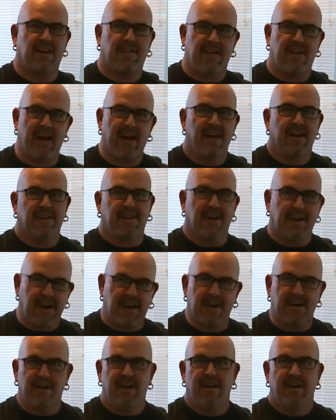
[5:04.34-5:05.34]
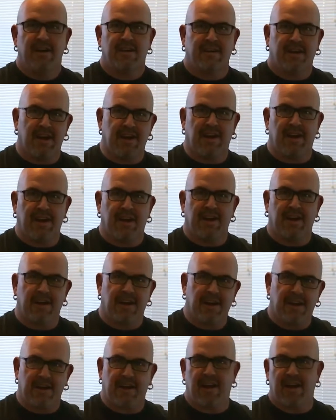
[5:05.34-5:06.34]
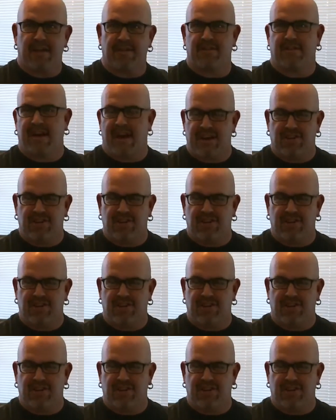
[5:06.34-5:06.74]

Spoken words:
that gang kind